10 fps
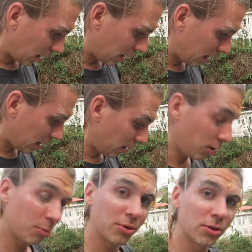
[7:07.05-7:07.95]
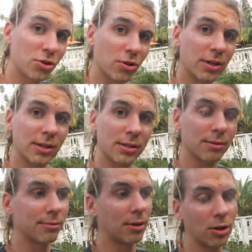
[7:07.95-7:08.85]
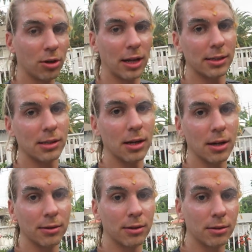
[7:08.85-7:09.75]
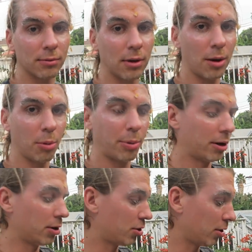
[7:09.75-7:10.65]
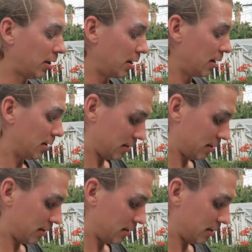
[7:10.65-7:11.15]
Uh, I hope you enjoyed this little lesson on how to prepare your turkey.